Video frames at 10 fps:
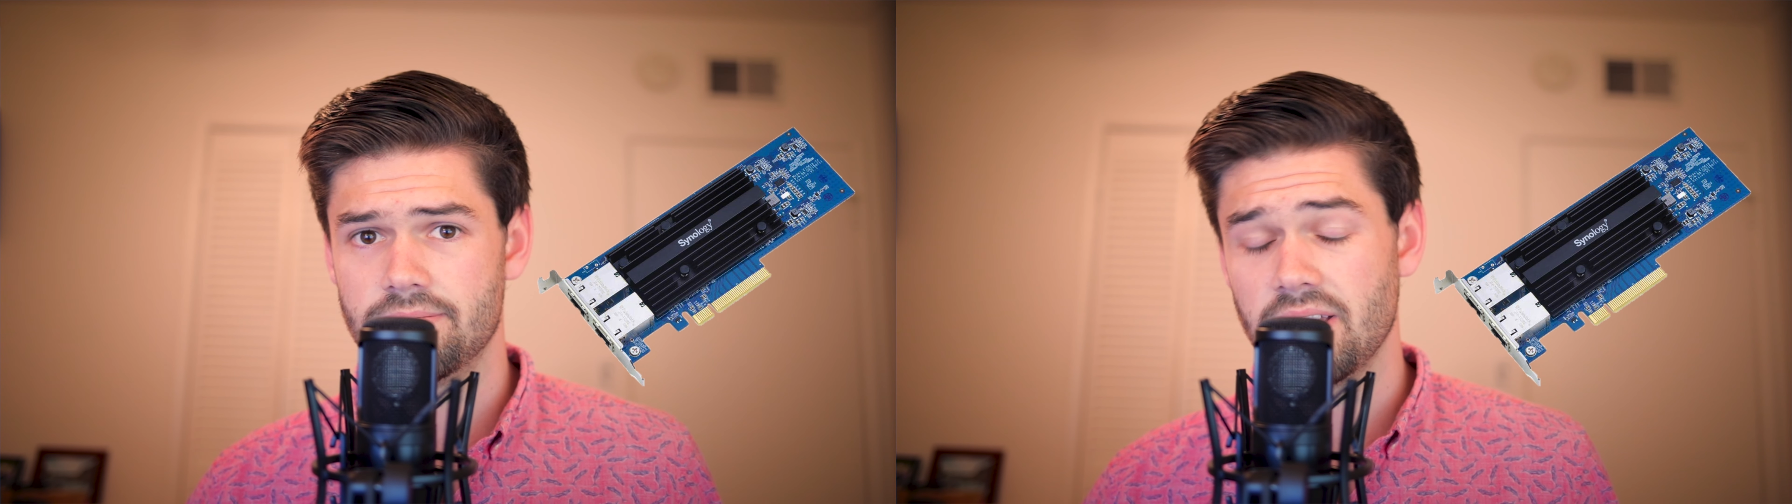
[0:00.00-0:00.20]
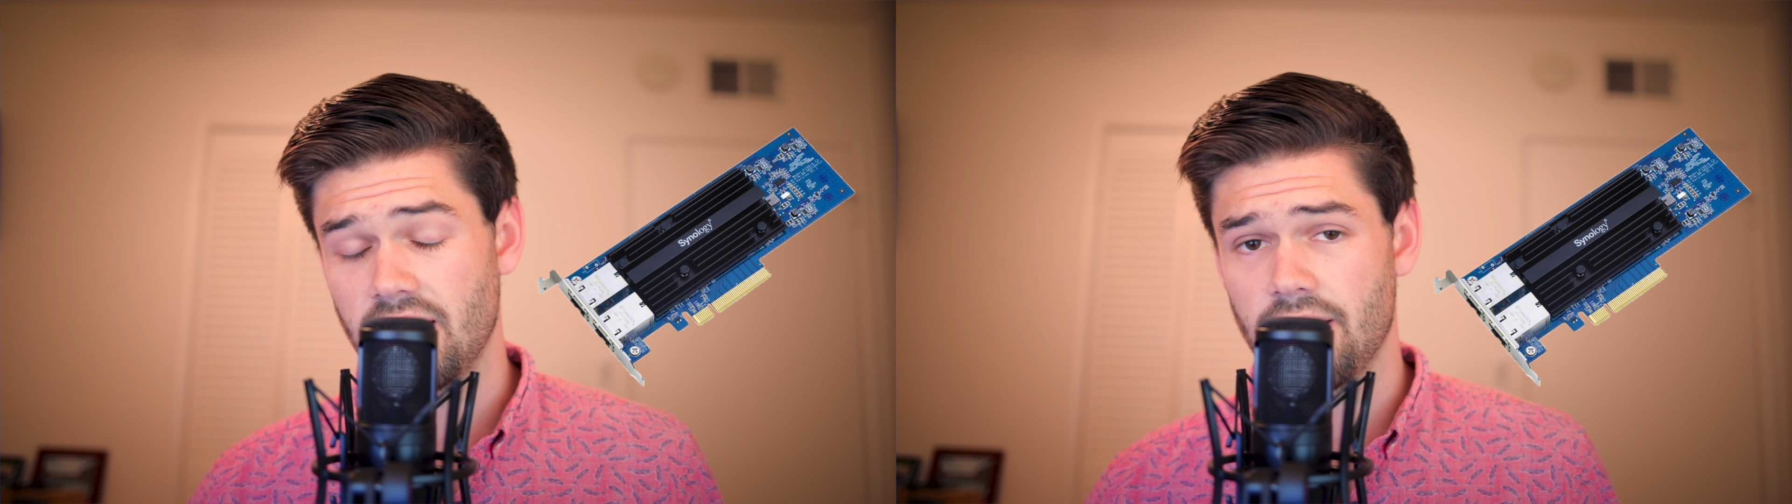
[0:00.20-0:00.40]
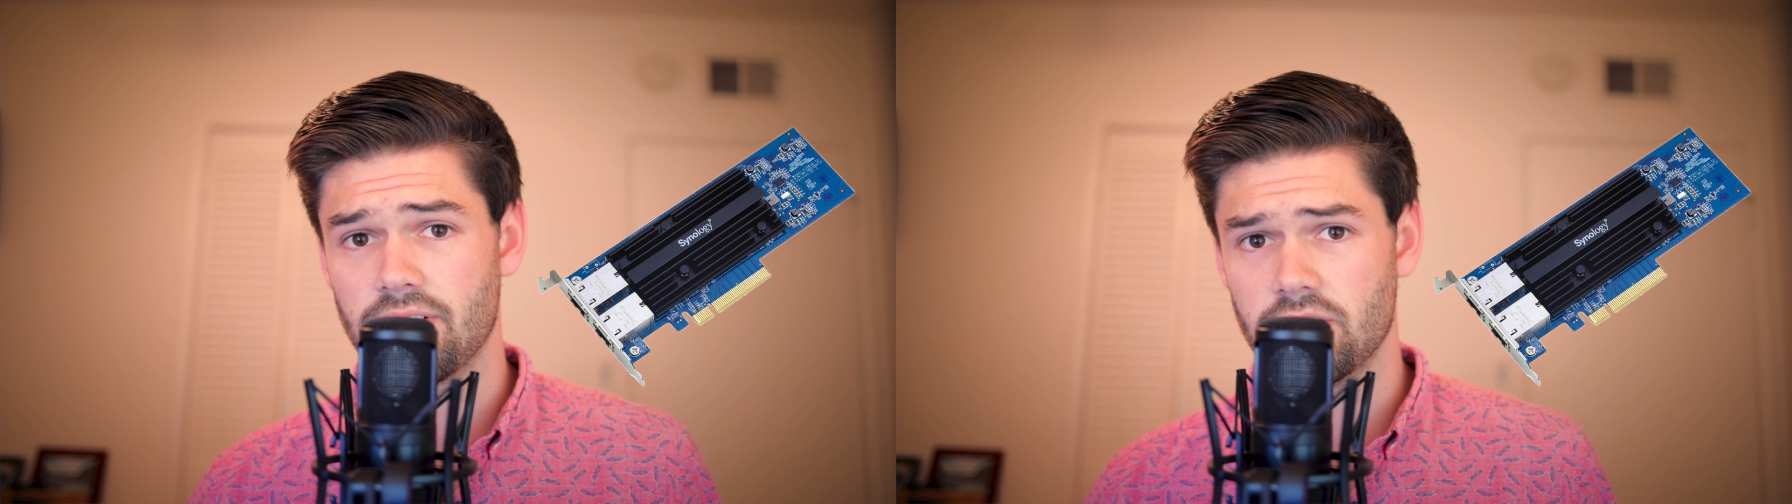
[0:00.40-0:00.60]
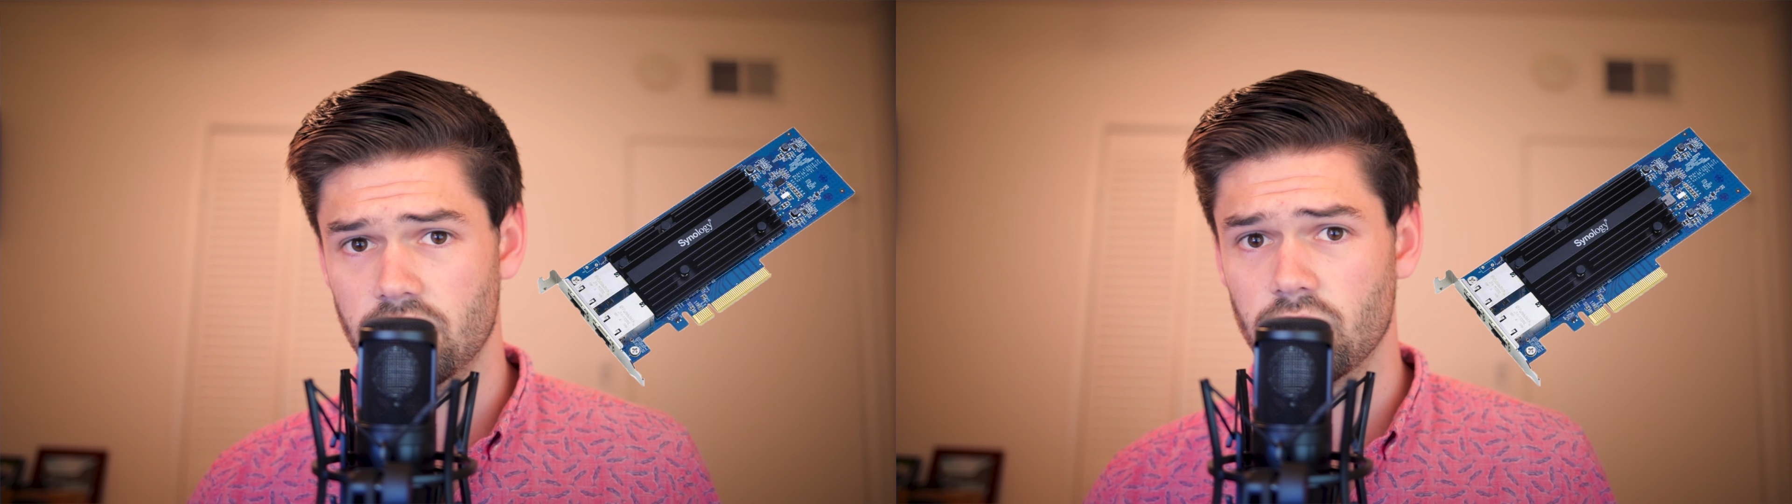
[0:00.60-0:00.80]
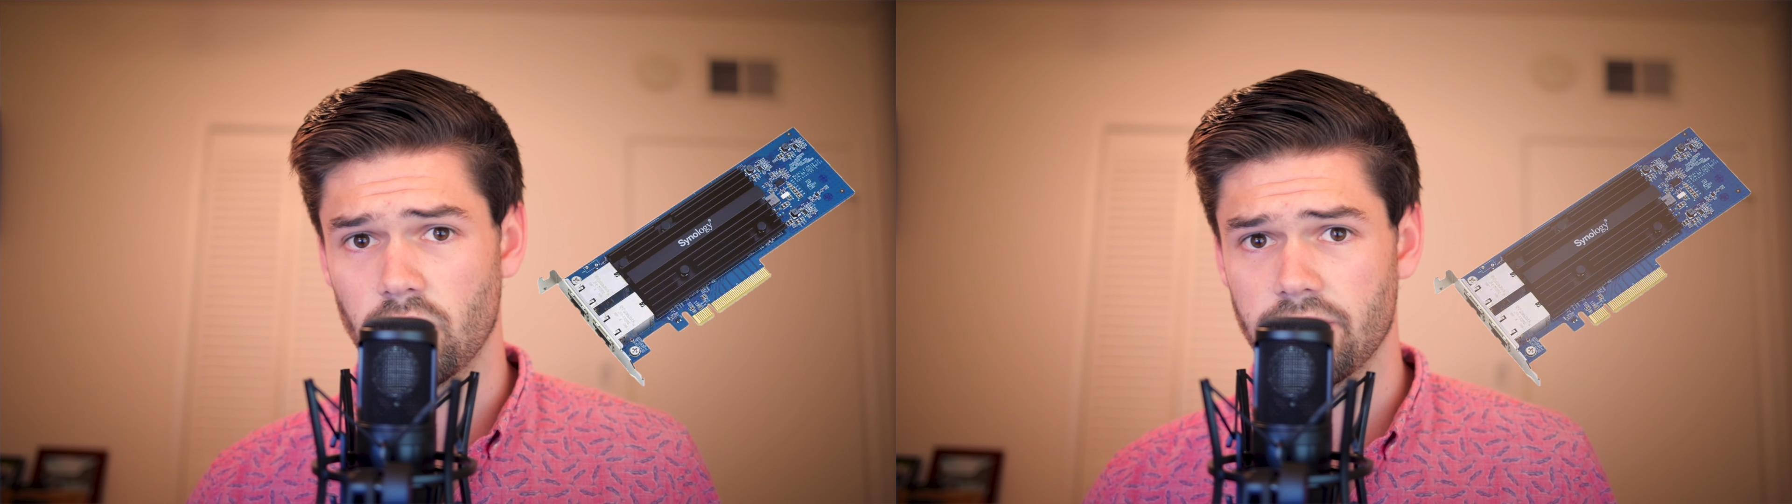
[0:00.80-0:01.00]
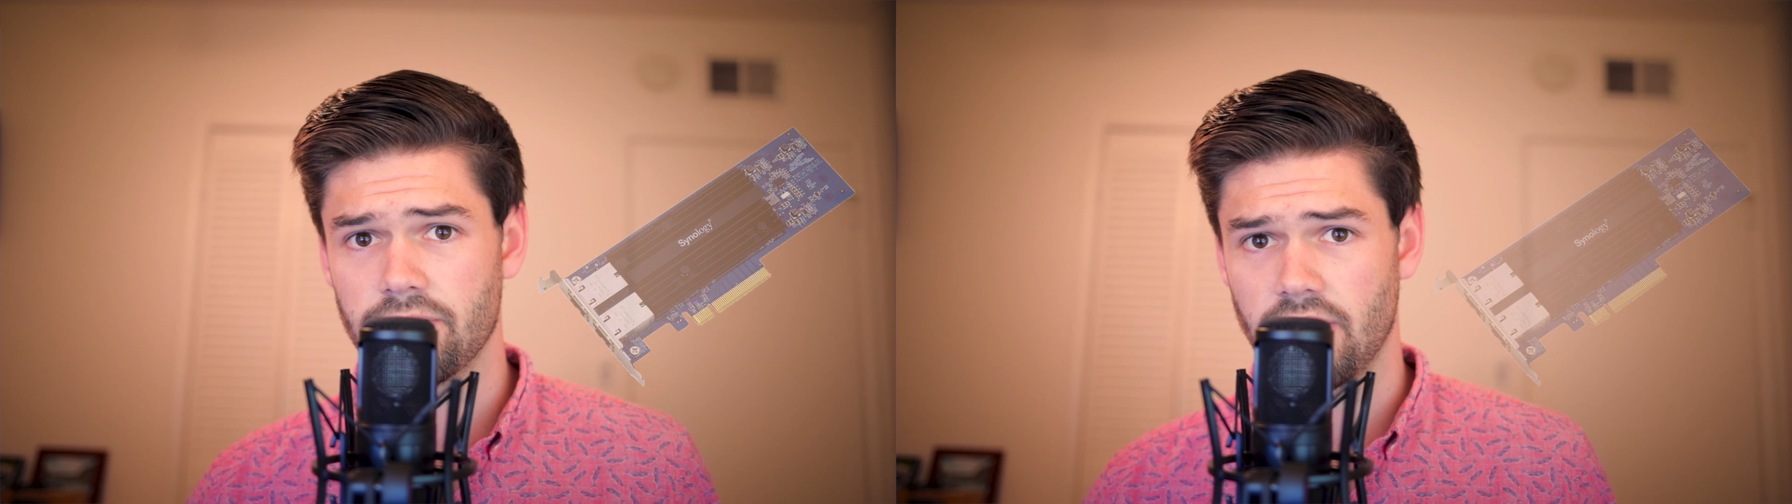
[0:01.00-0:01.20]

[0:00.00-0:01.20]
and I've got a tutorial for